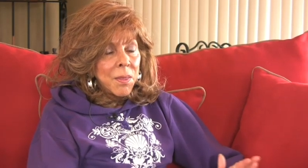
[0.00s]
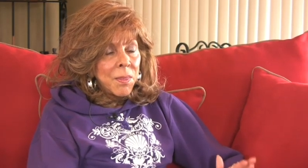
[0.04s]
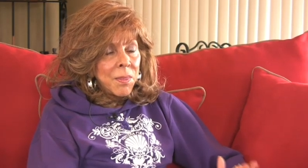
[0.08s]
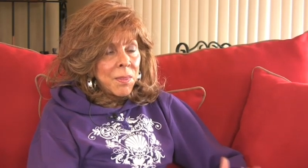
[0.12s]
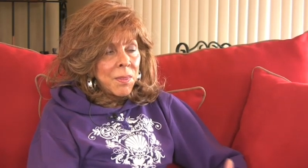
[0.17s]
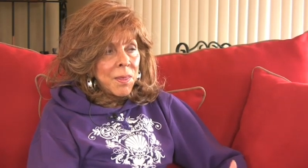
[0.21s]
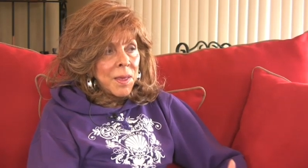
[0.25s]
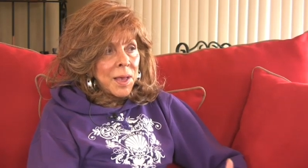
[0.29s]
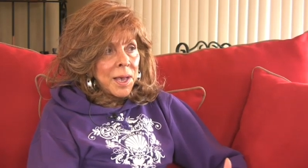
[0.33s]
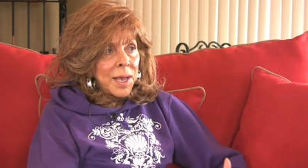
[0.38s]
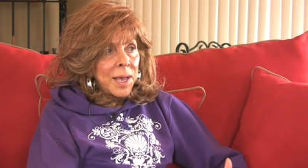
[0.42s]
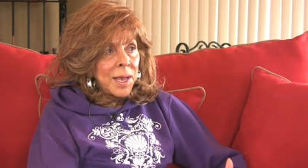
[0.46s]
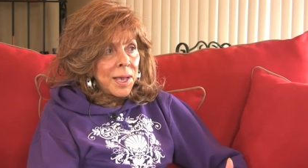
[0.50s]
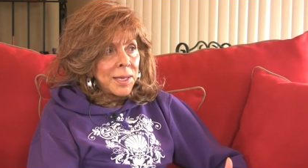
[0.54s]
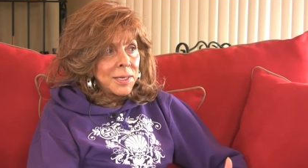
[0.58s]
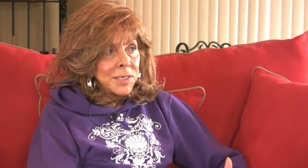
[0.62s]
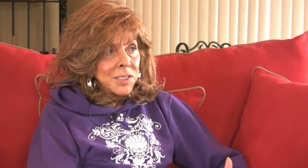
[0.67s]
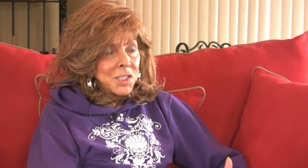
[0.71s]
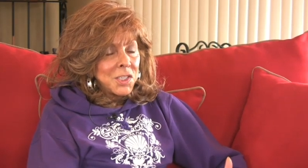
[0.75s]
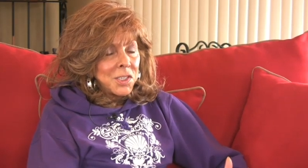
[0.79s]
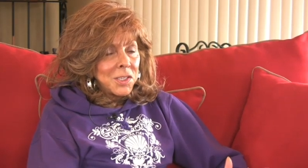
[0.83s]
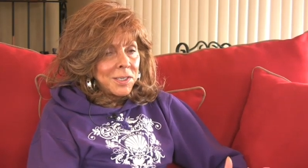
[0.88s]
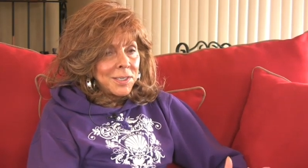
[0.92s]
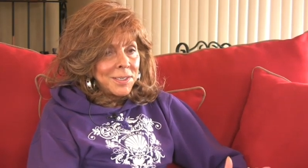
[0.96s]

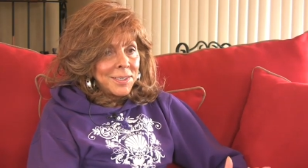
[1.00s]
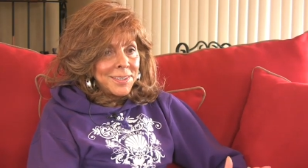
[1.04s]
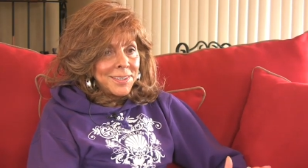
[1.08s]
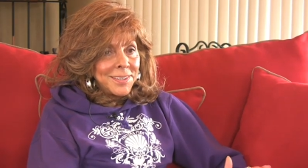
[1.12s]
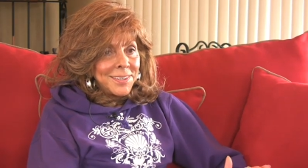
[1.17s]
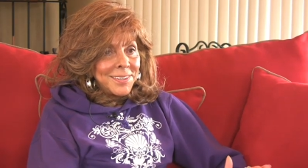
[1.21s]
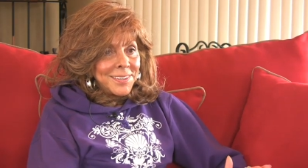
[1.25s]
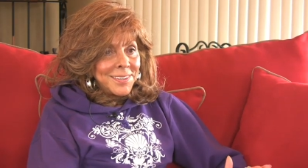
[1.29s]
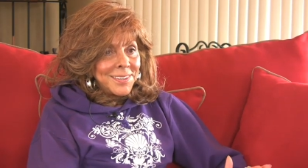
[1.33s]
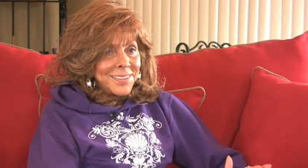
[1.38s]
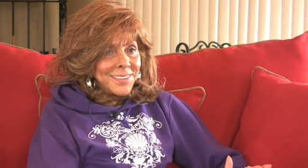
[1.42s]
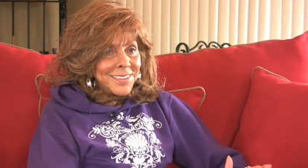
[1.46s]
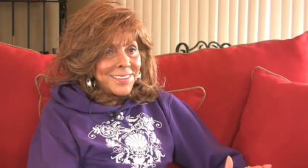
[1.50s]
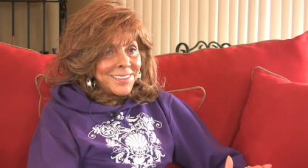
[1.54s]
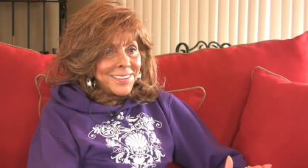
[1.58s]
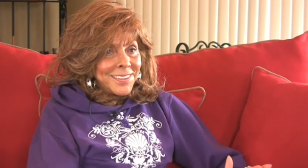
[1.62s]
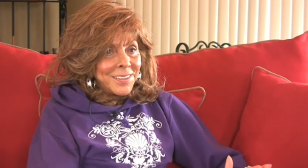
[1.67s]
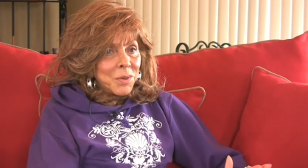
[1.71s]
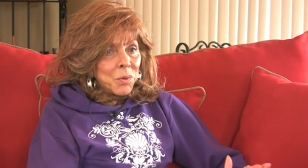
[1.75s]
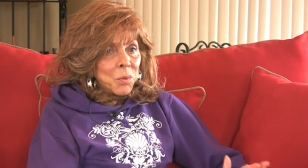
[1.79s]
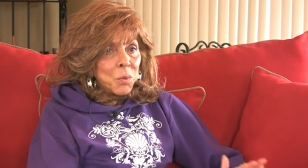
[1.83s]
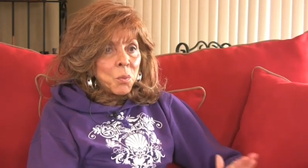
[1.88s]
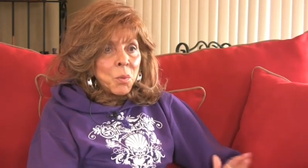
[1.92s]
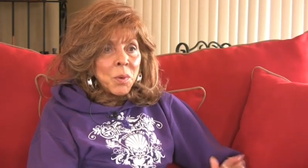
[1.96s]
That
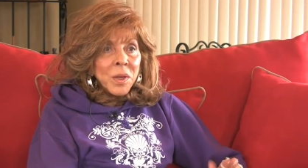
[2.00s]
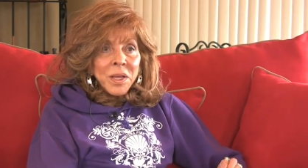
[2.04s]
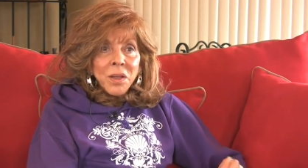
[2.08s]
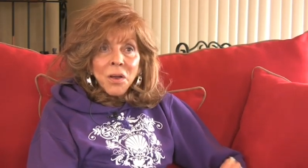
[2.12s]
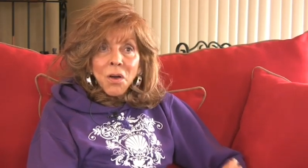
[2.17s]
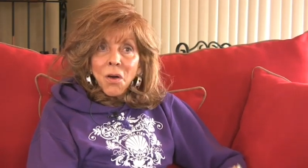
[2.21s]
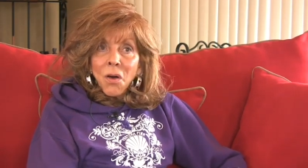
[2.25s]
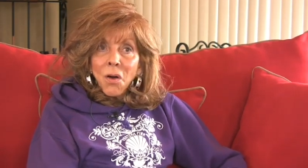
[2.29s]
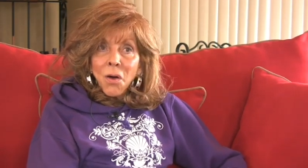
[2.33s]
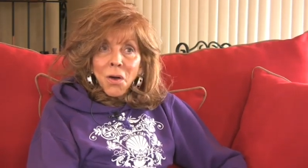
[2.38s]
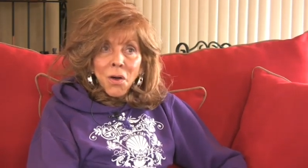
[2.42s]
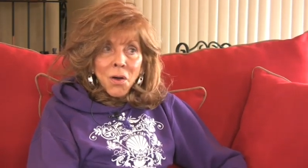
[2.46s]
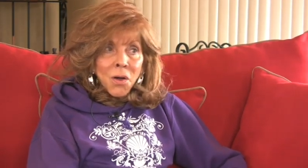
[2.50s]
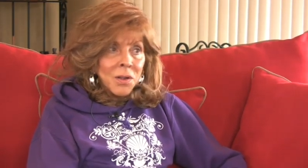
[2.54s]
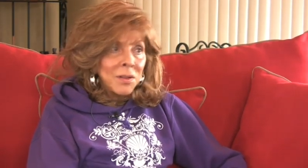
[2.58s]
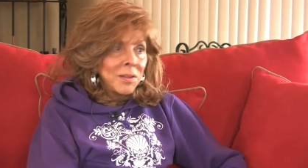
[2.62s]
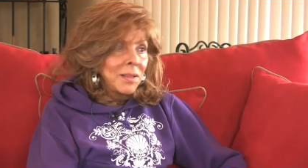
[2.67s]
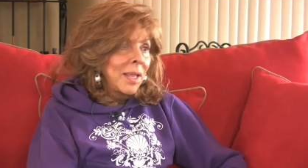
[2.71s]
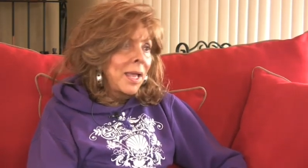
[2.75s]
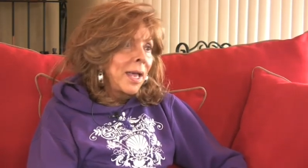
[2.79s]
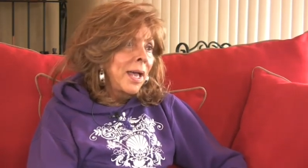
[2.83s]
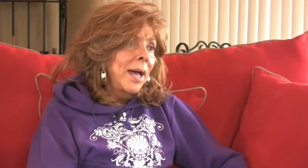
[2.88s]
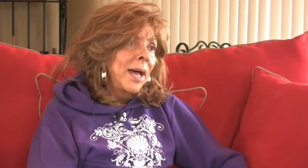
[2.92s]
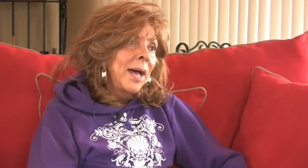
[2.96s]
we
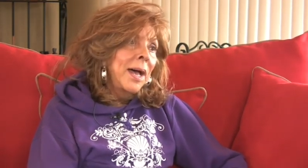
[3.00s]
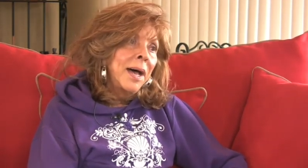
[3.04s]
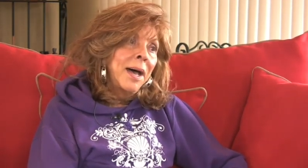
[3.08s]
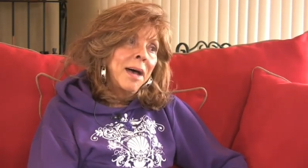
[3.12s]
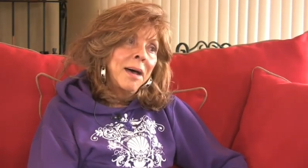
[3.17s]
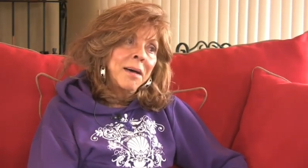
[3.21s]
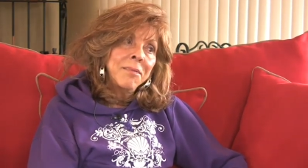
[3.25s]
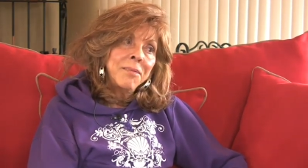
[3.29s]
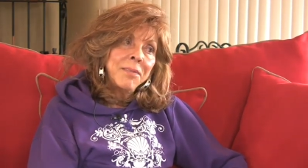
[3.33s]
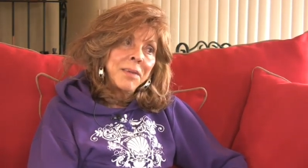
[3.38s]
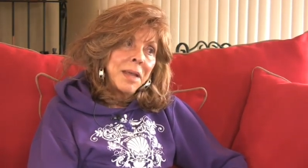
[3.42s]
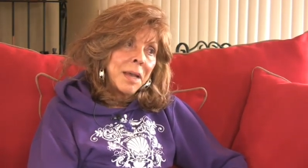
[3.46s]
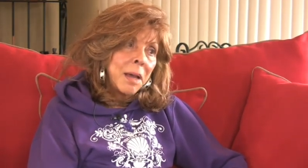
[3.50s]
all have